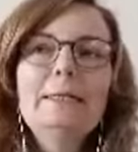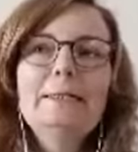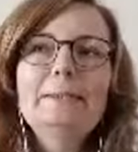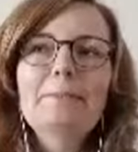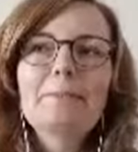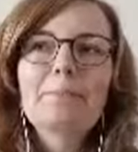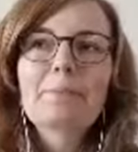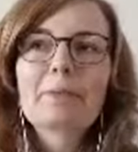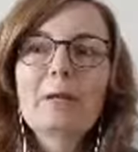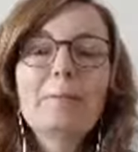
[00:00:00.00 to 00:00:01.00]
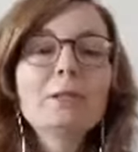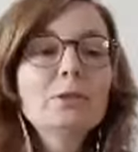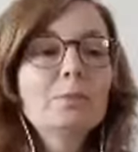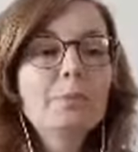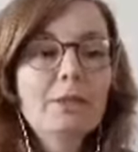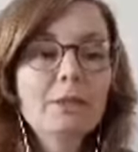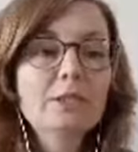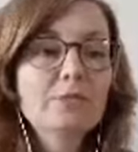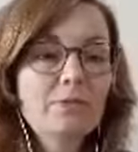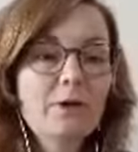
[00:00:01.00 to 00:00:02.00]
Um, but because
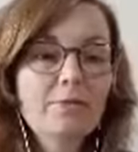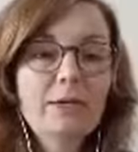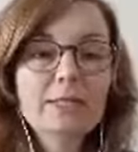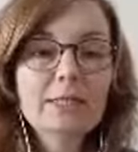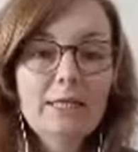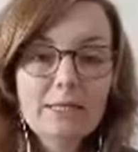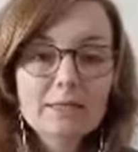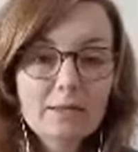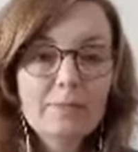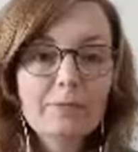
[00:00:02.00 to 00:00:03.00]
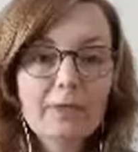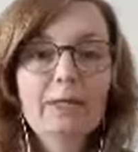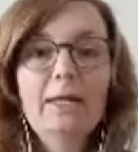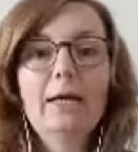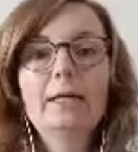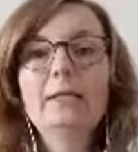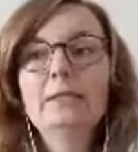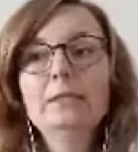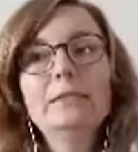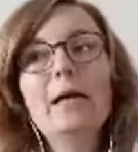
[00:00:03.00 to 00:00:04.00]
it's five years and that is something, and I,
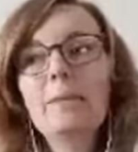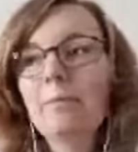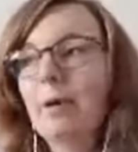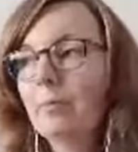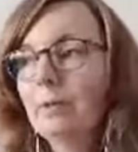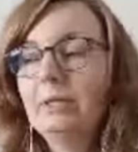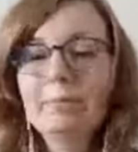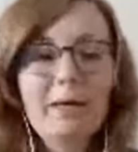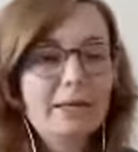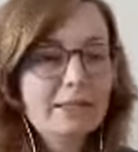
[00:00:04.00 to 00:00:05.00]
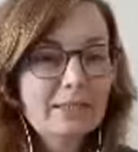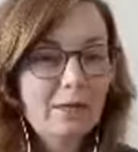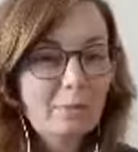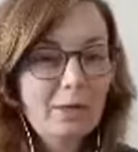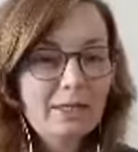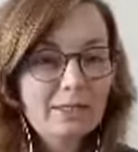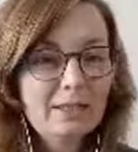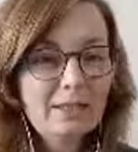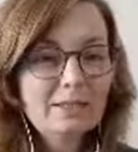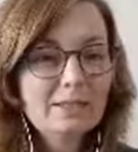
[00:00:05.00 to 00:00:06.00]
I'm, I'm really bad at celebrating
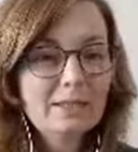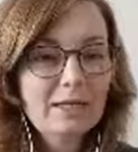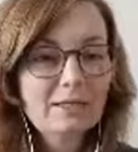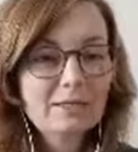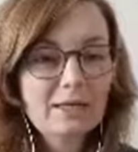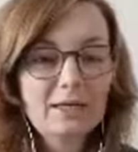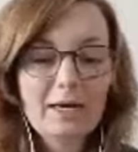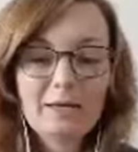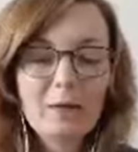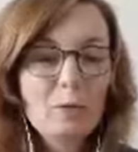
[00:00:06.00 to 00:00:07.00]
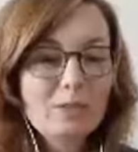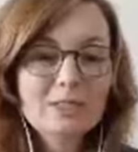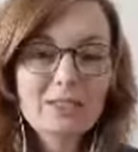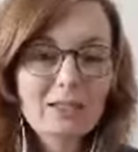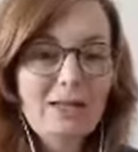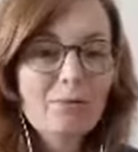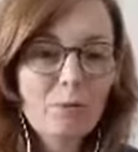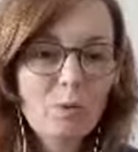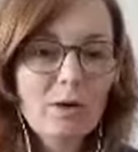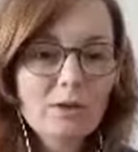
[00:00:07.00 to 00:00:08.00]
things, and that's like, I always tell
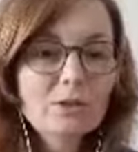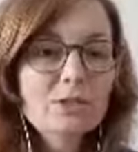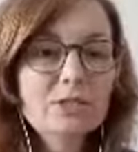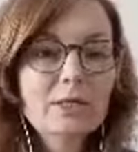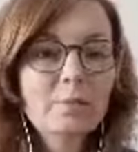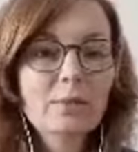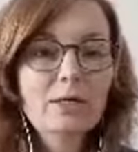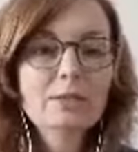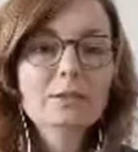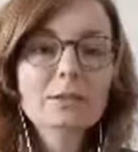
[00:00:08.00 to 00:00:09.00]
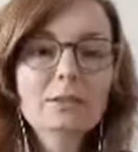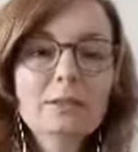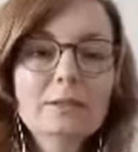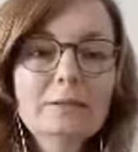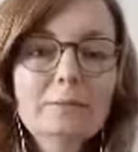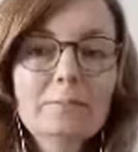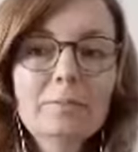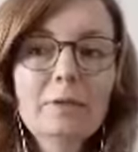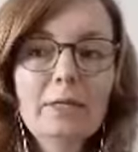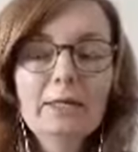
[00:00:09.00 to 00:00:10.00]
everyone else to celebrate uh,
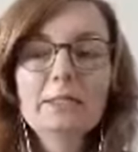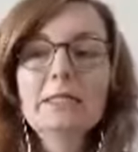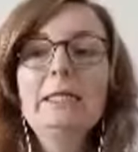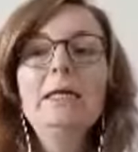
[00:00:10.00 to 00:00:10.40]
um, things.